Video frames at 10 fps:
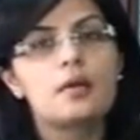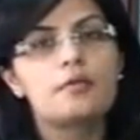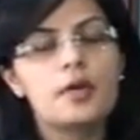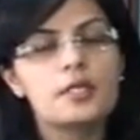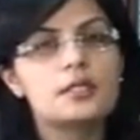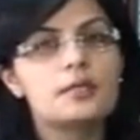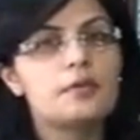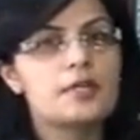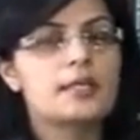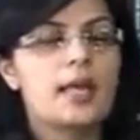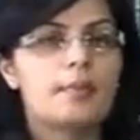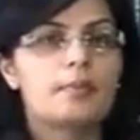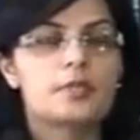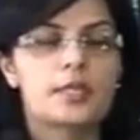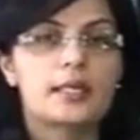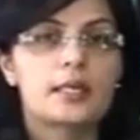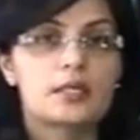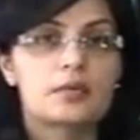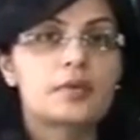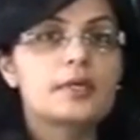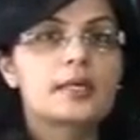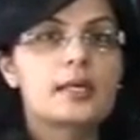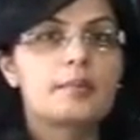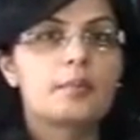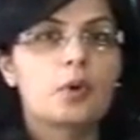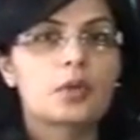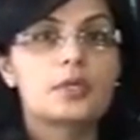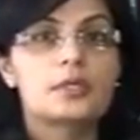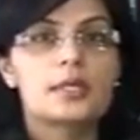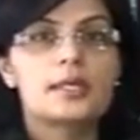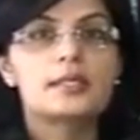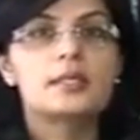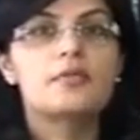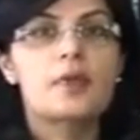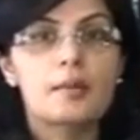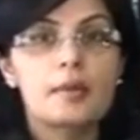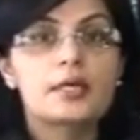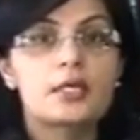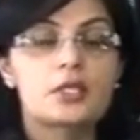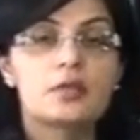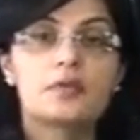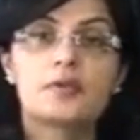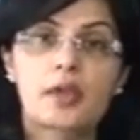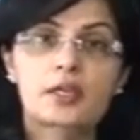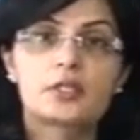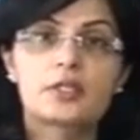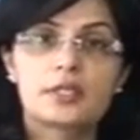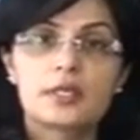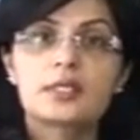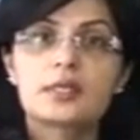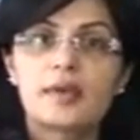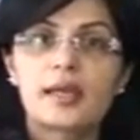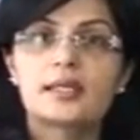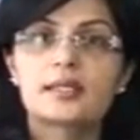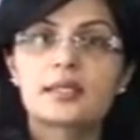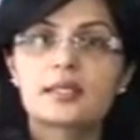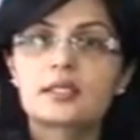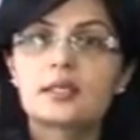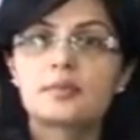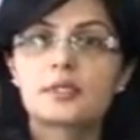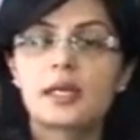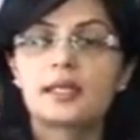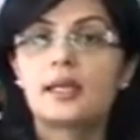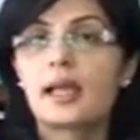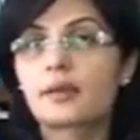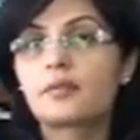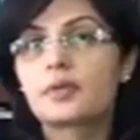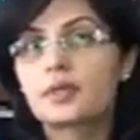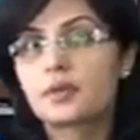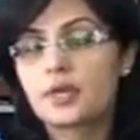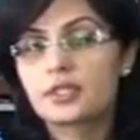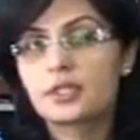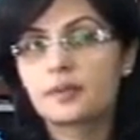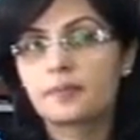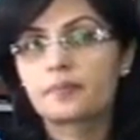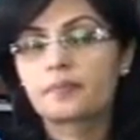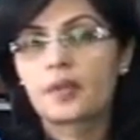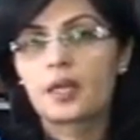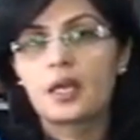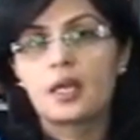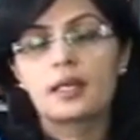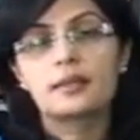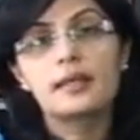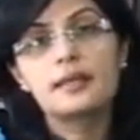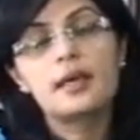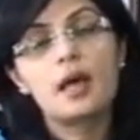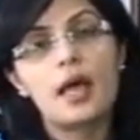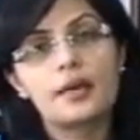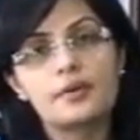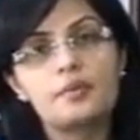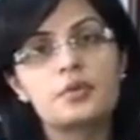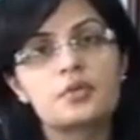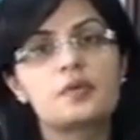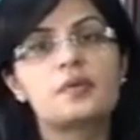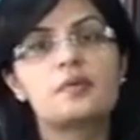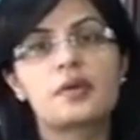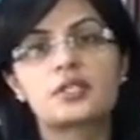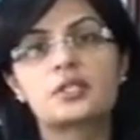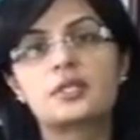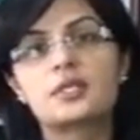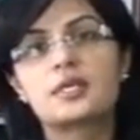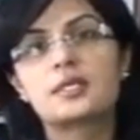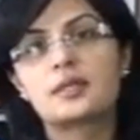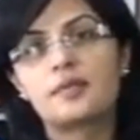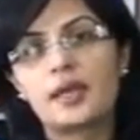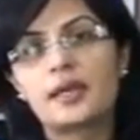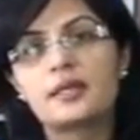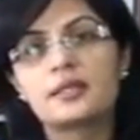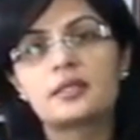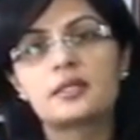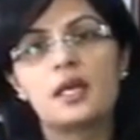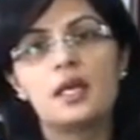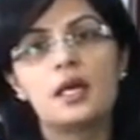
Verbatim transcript: First, the first gap, which I think is of critical importance, is the fragmentation of infectious disease surveillance systems and the lack of integration. Then there are attributes of infectious disease surveillance